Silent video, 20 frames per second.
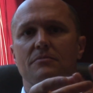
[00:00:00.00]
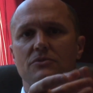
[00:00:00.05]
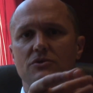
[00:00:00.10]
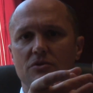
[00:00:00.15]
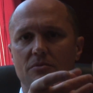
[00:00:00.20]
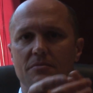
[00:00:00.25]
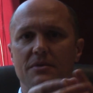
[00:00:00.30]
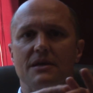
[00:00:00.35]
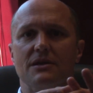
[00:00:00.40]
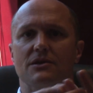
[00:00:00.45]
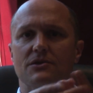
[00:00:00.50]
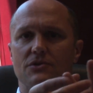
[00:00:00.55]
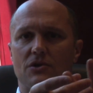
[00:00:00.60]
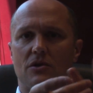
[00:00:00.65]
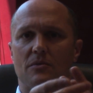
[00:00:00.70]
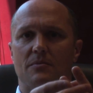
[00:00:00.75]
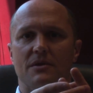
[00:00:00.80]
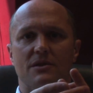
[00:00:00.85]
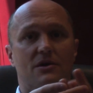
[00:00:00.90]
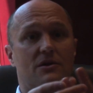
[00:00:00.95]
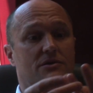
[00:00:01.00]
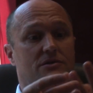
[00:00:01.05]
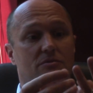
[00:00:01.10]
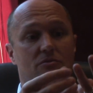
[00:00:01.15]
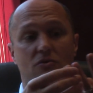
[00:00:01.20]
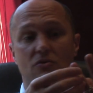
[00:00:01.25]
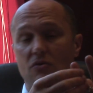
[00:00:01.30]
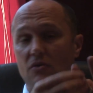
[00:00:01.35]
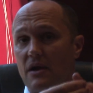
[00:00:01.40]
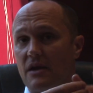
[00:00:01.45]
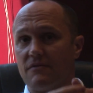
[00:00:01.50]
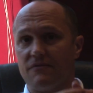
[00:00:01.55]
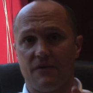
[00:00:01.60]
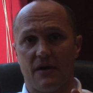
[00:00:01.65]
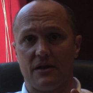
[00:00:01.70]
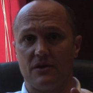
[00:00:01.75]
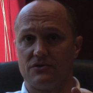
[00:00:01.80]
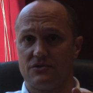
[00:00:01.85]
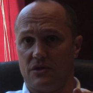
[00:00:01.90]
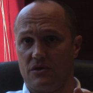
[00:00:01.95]
to be determined. There's some great
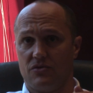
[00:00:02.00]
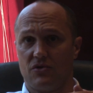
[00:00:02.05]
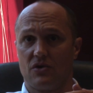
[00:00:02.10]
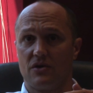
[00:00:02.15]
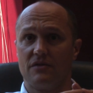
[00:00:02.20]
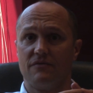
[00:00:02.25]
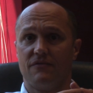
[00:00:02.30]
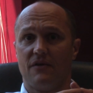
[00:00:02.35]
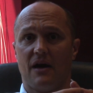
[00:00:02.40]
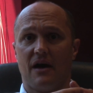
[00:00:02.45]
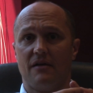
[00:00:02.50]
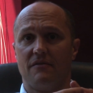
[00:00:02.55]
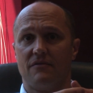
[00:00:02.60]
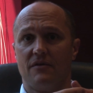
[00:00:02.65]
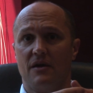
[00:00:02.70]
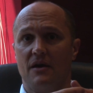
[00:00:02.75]
fighters at 35